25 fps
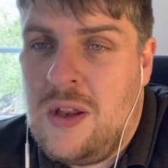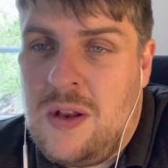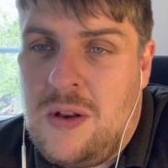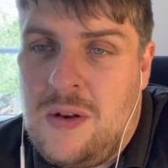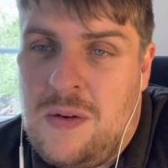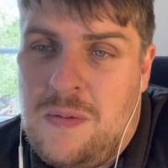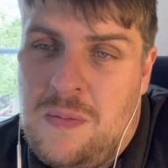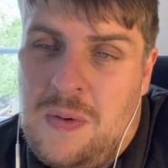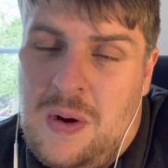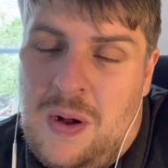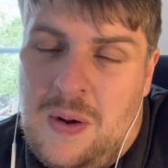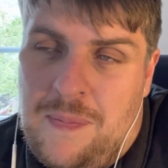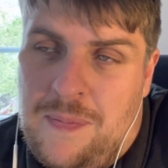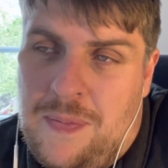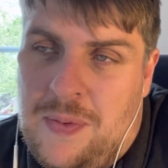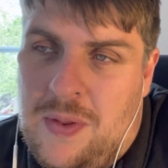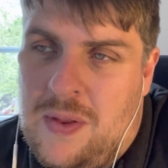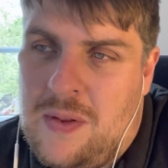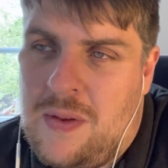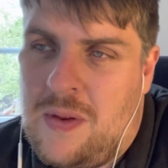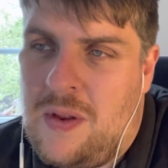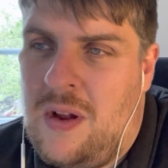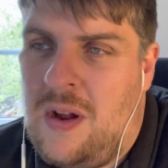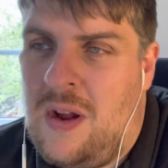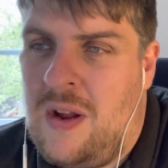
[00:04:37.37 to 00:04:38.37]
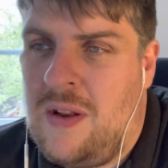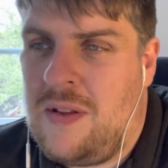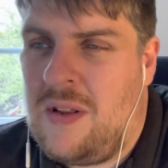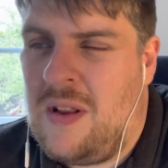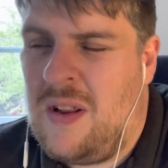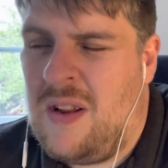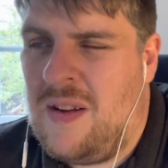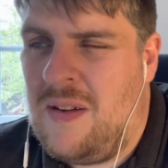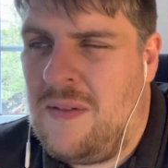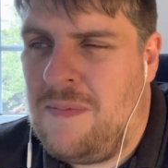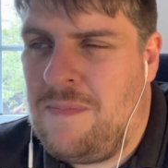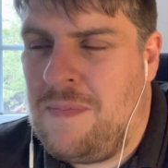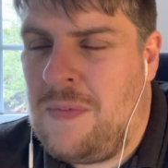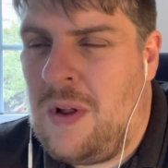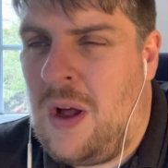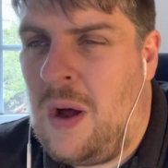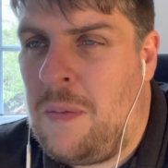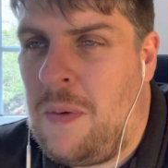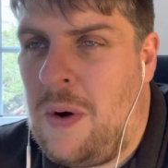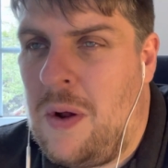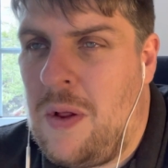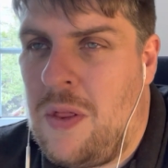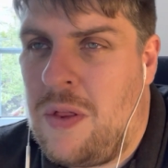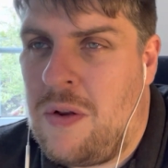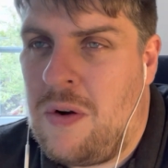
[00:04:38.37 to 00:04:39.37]
I
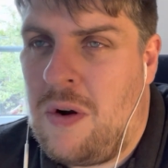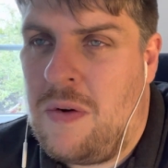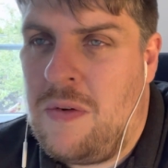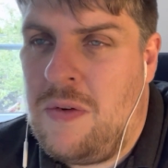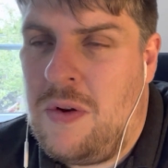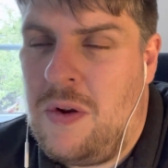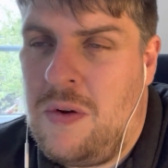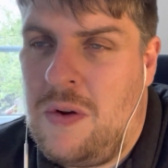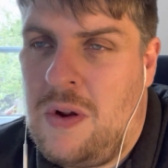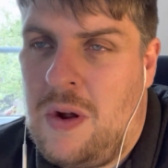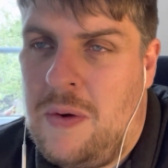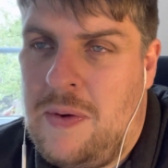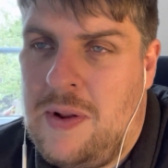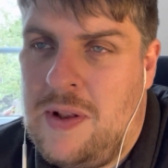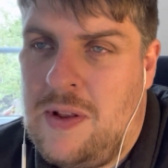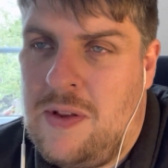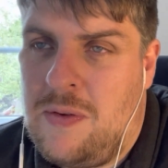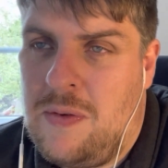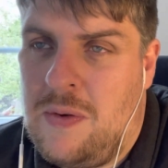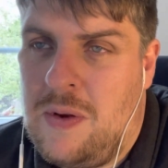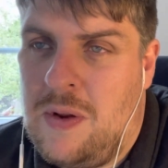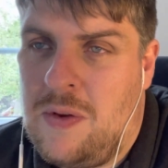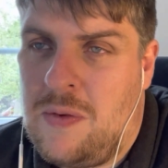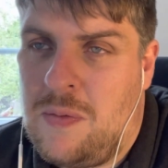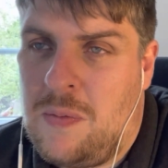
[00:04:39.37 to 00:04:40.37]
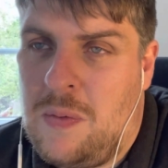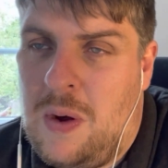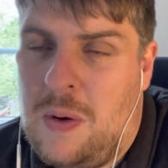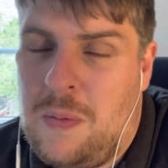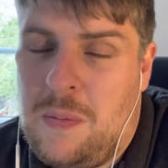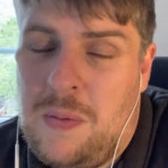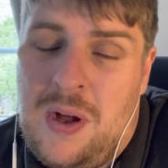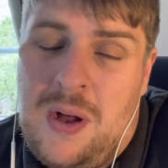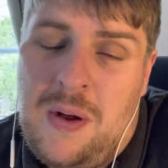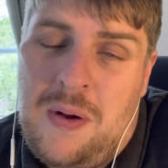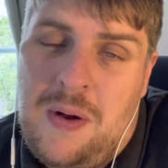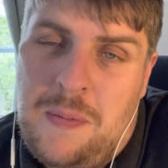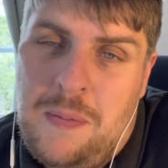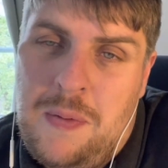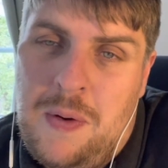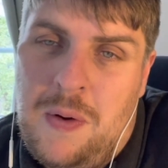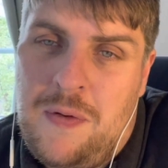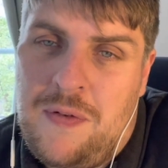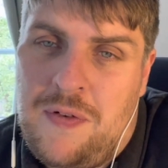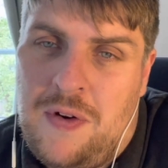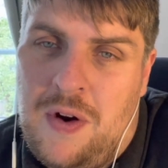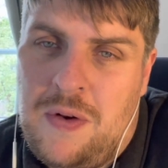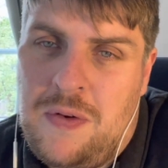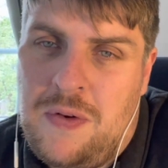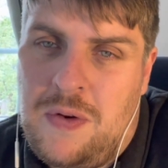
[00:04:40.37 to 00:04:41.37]
won't throw Nuno into it as well. Well, I will
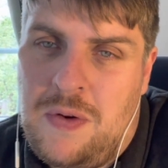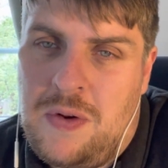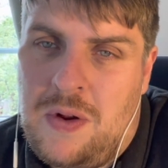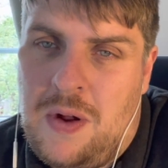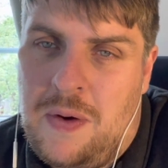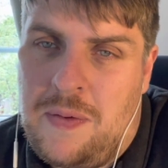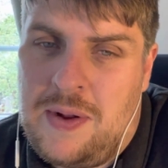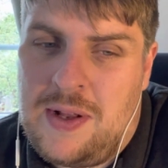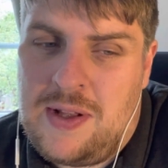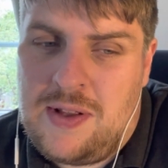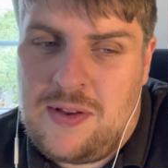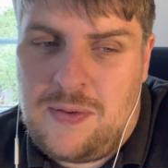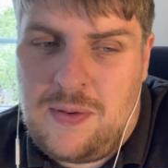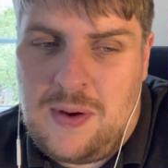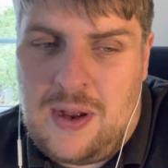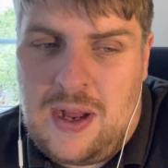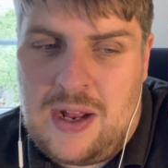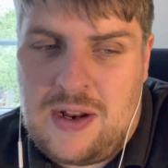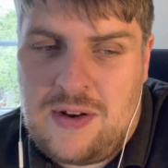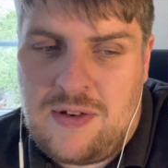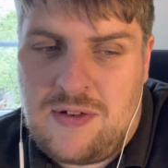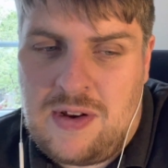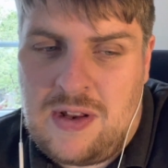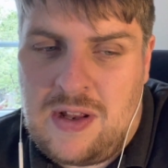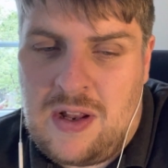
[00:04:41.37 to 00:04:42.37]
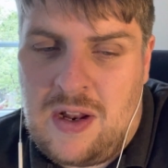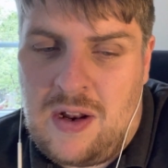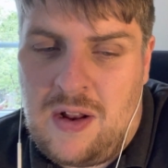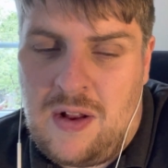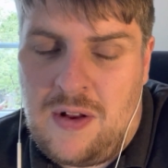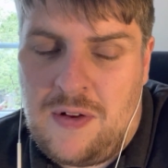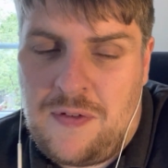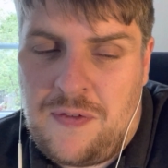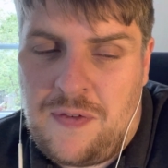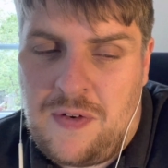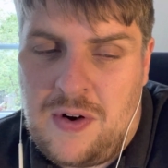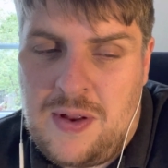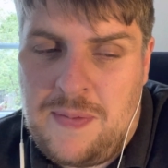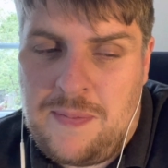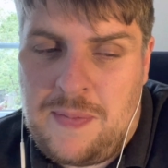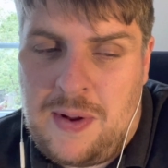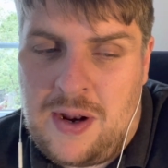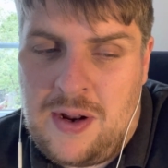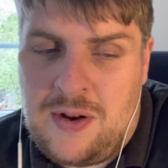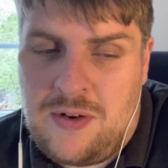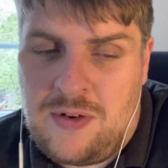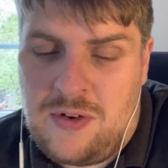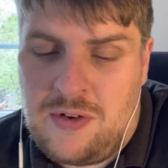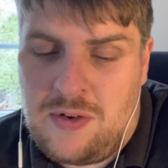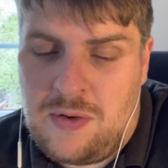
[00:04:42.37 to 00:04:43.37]
throw Nuno into it, actually. The last three
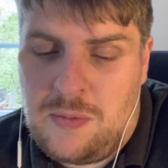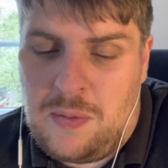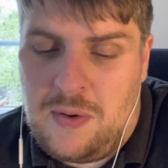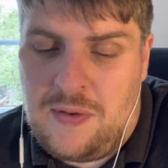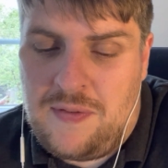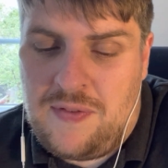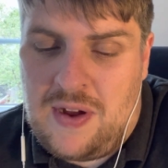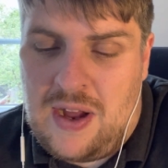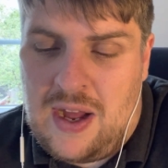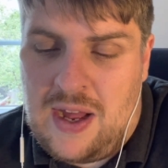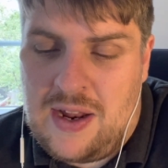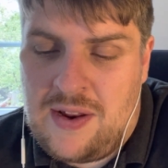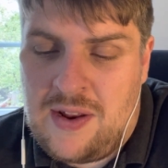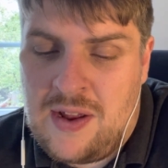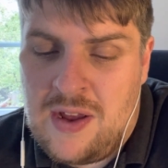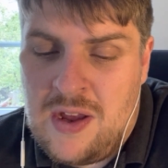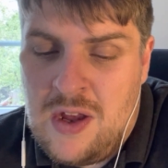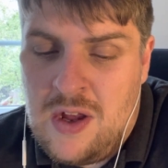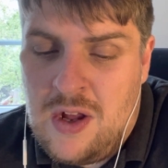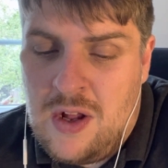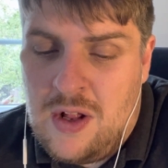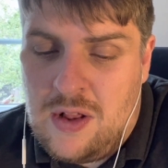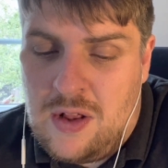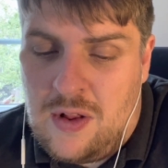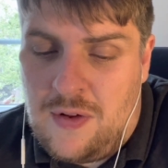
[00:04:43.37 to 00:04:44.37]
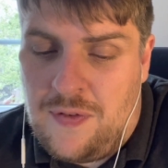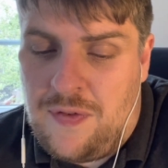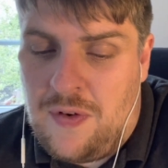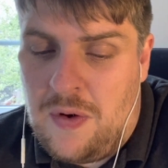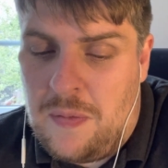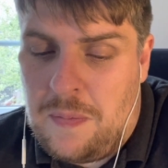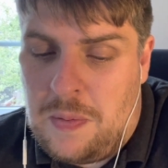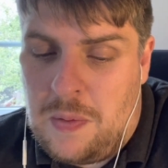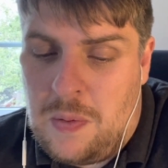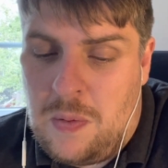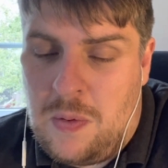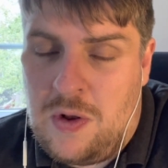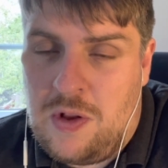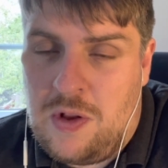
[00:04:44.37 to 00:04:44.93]
managers that we've had, the football has